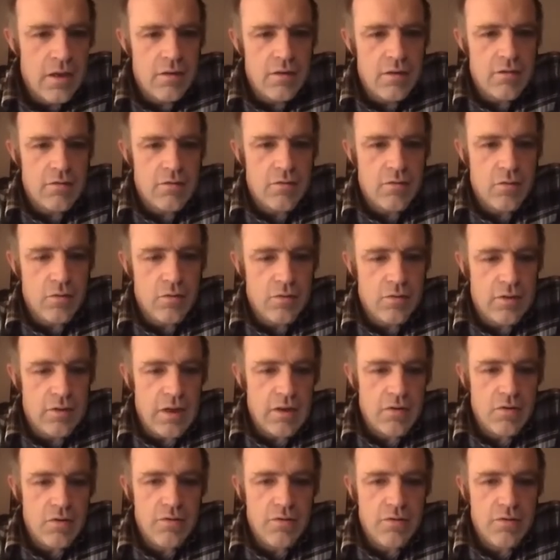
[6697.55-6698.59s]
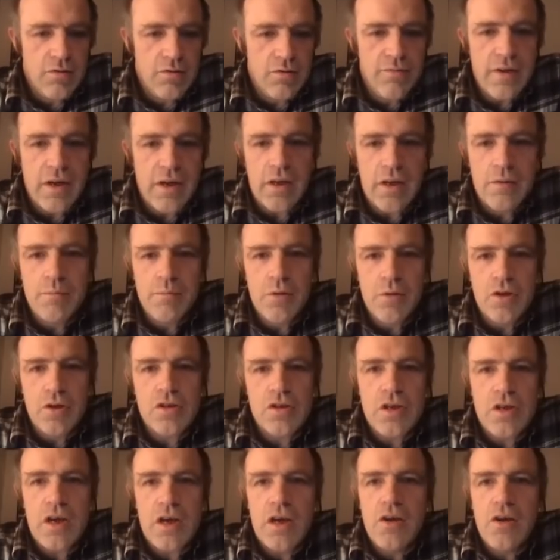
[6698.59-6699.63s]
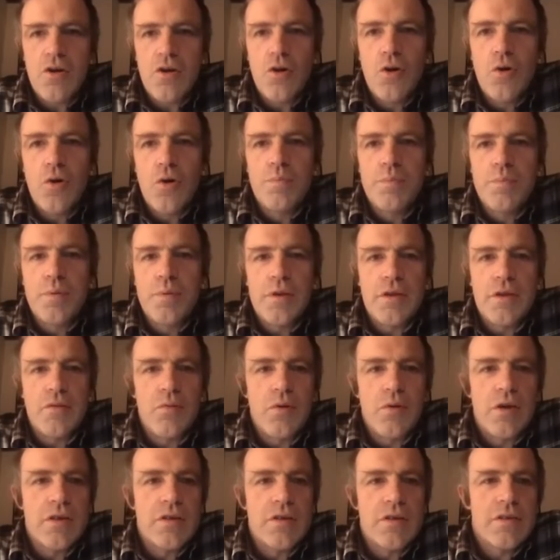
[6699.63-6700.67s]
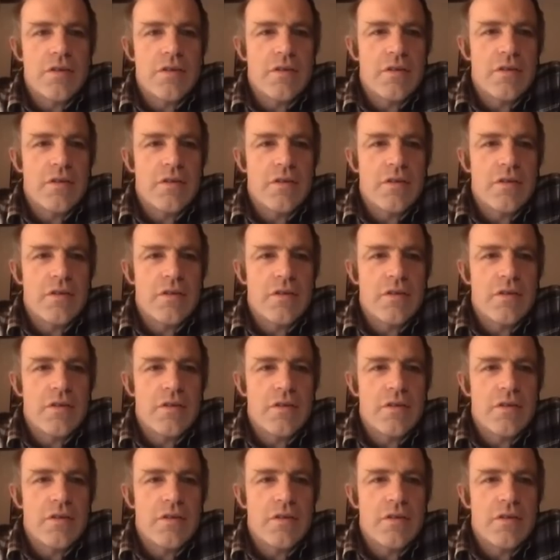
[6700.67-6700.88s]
So thank you very much. I hope it was